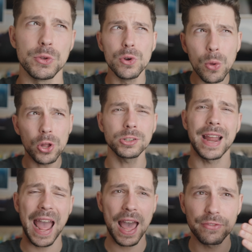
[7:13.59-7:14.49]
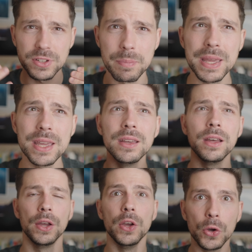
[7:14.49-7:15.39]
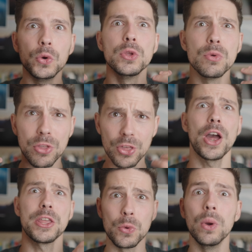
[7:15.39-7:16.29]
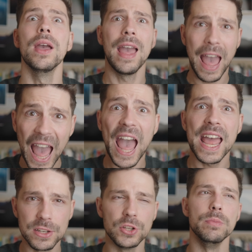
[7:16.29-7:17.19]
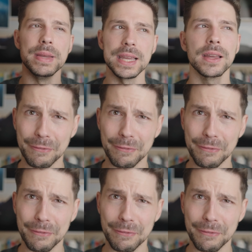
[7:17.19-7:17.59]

You no longer have to be who you thought you had to be.